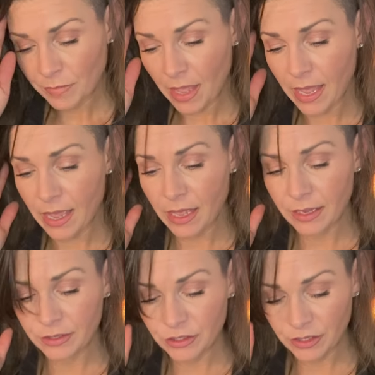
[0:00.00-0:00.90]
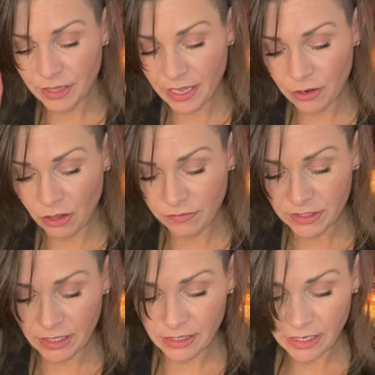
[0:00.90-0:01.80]
And then all of a
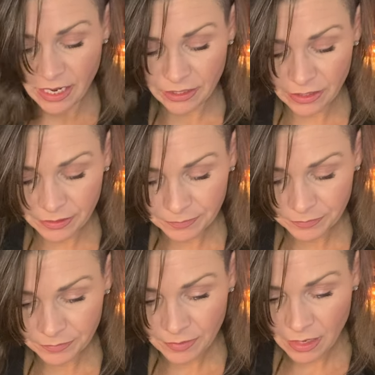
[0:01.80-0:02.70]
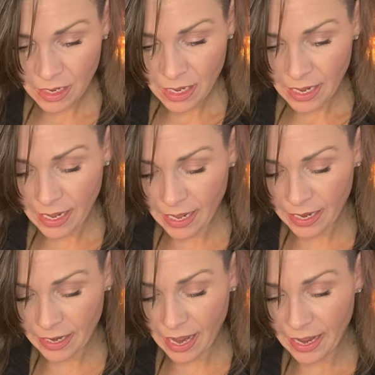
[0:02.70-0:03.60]
sudden it ended.
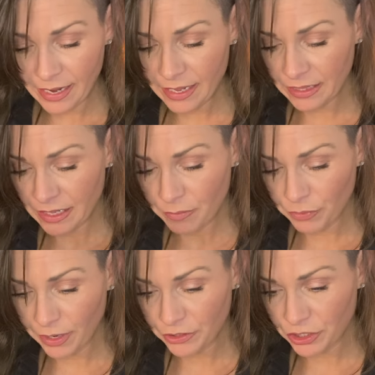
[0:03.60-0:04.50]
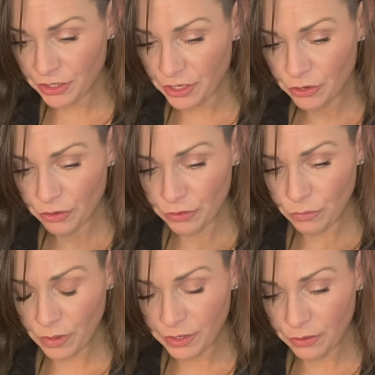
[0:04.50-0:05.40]
And I get the impression that you're the
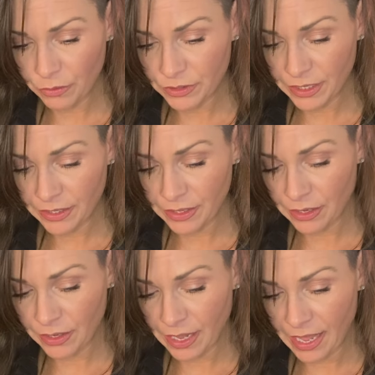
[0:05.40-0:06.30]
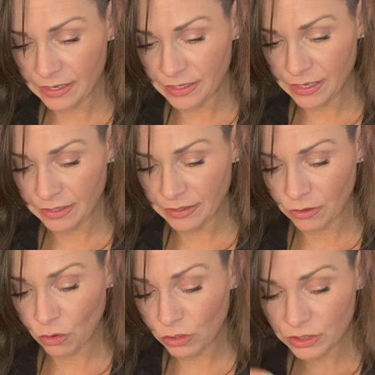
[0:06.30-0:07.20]
one who did the ending
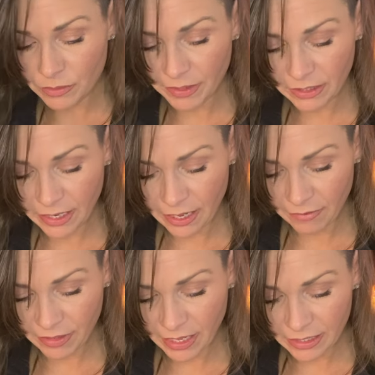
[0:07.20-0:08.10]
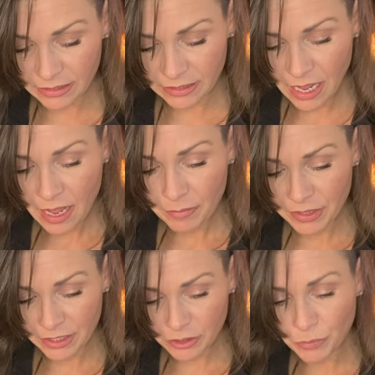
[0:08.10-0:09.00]
ultimately of this. But
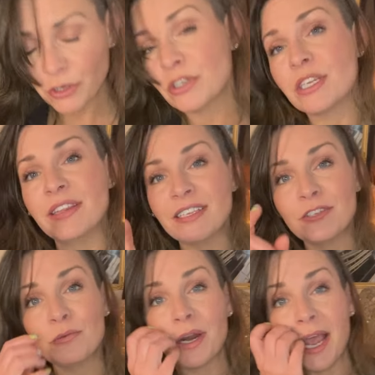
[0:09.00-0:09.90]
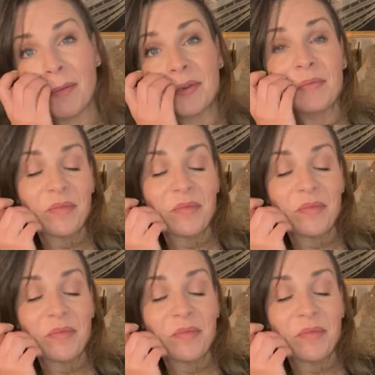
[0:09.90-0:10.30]
this person, this is what happened.